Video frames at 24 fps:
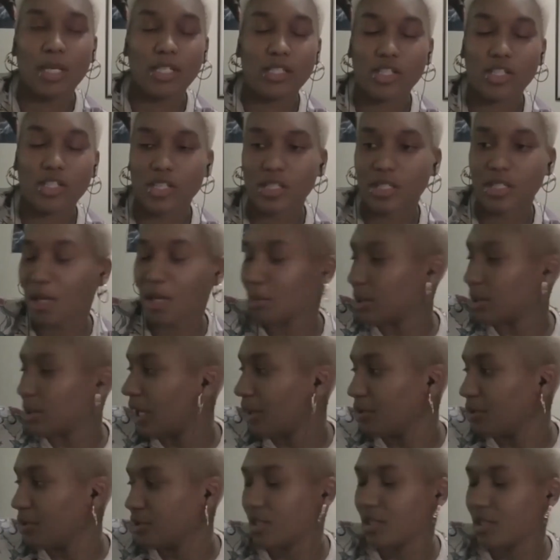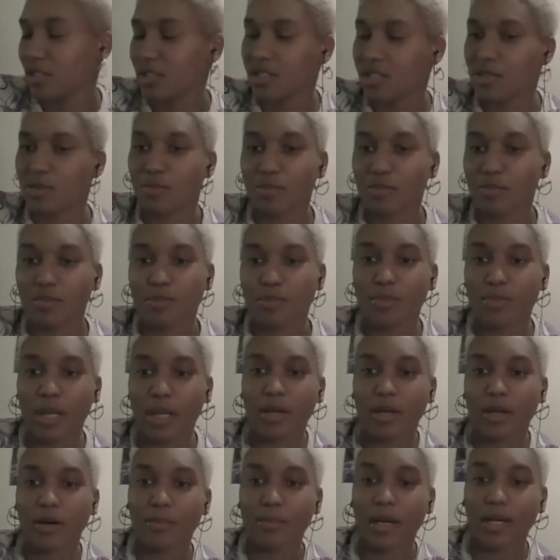to just be able to just
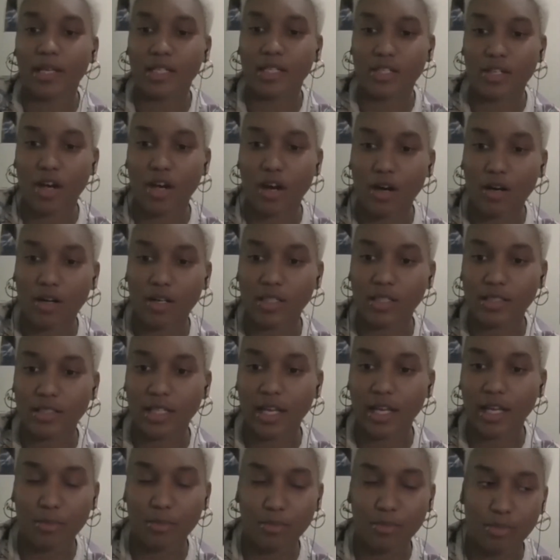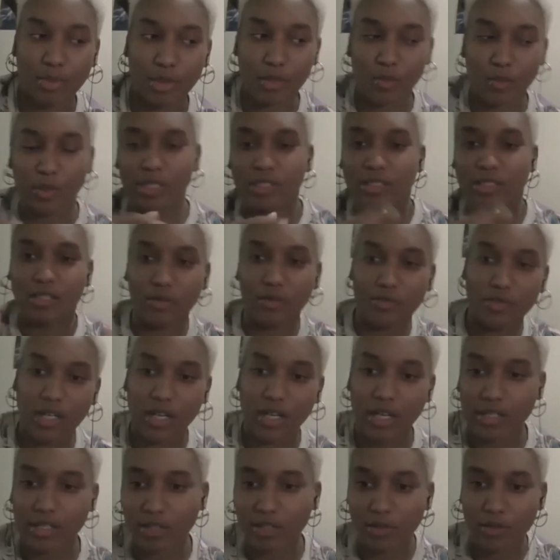pick up my guitar and between stuff that I
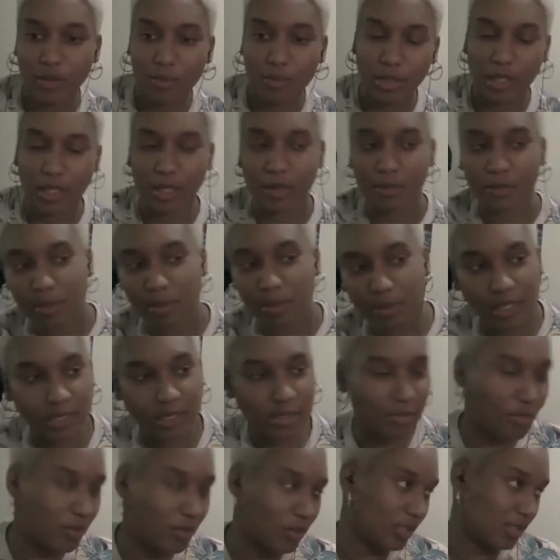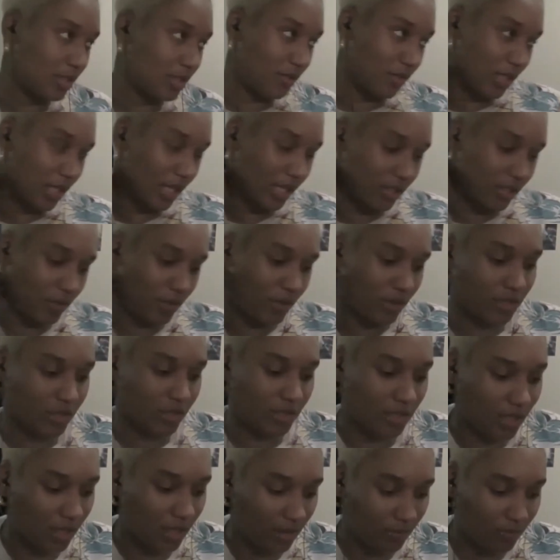do, or pick up my bass between stuff that I do, and
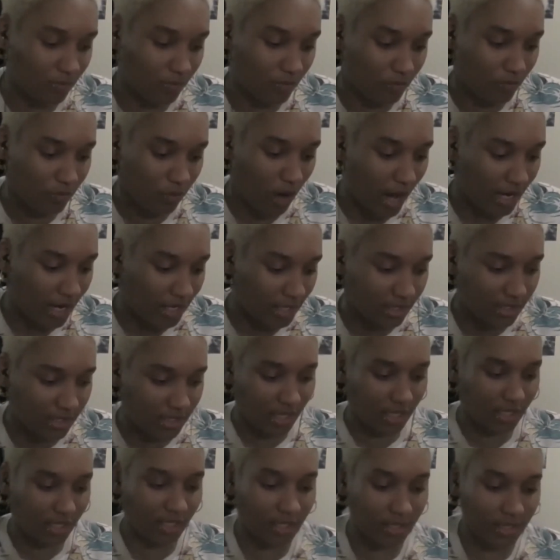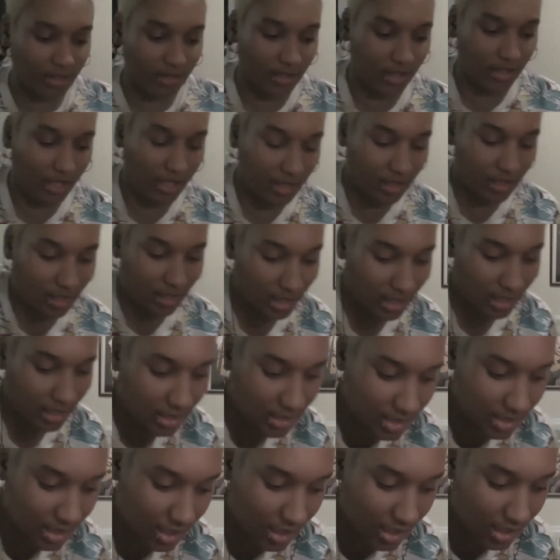just write and take it
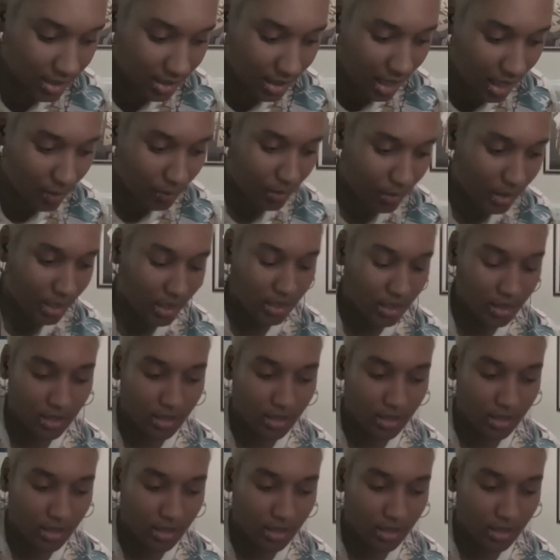easy in that way.